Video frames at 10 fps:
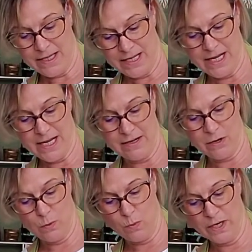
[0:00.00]
And
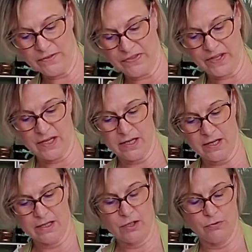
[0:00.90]
one
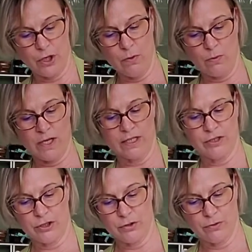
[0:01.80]
thing you don't want to
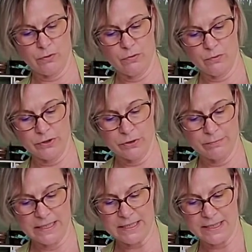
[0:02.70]
do when you're
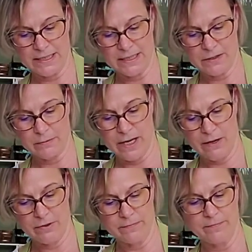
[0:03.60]
mixing this
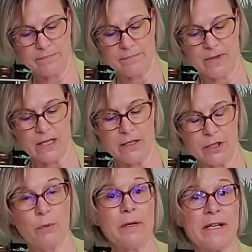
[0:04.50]
around,
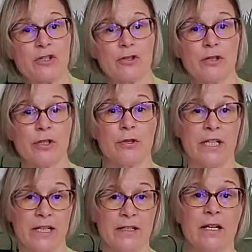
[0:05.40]
you want to make sure you're
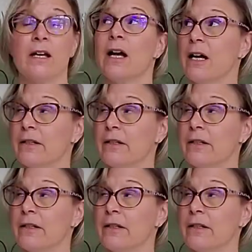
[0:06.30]
in a